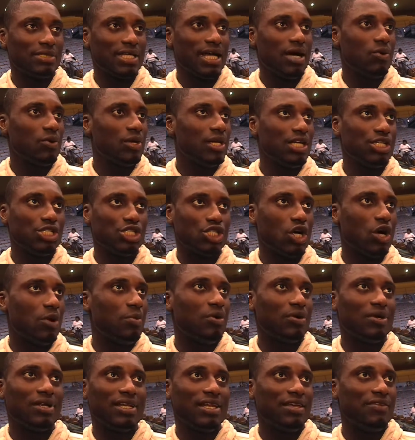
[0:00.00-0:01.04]
that we didn't show
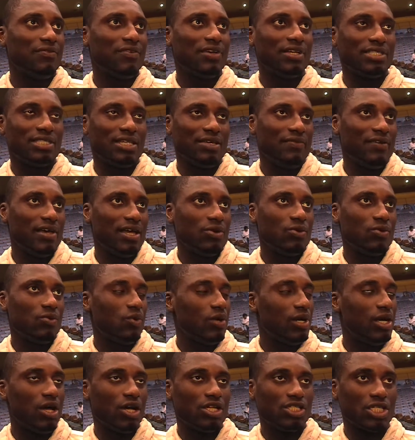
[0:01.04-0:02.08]
up on the defensive end,
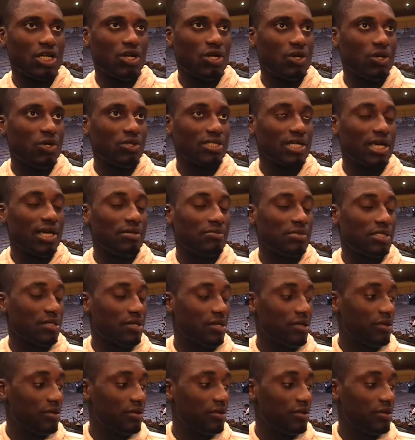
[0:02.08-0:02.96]
we lost all those games.